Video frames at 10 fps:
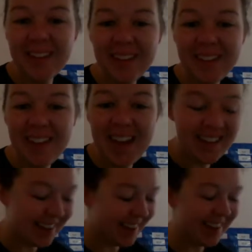Hey
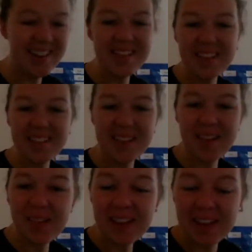guys, let's go ahead and get